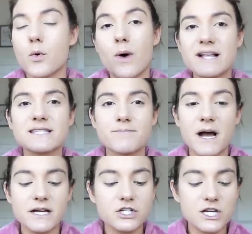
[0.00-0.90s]
wet
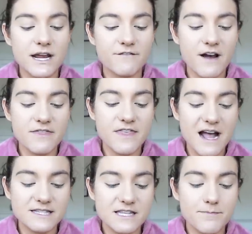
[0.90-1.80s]
sponge, and I find
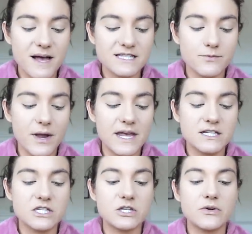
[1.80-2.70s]
that's the best
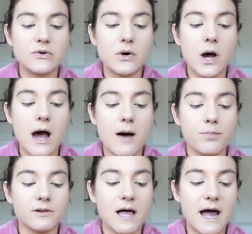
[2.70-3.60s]
way to
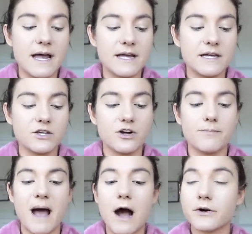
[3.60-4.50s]
apply
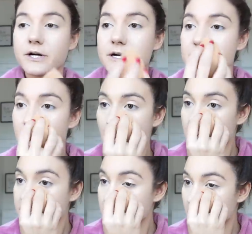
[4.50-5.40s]
your powder.
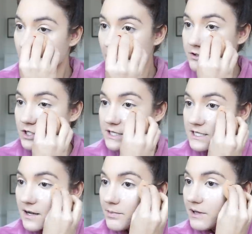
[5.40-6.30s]
So I'll
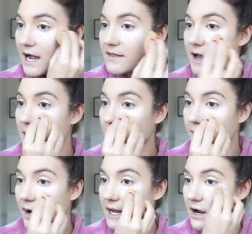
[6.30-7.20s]
just apply
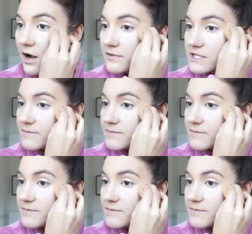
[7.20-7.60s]
that right on the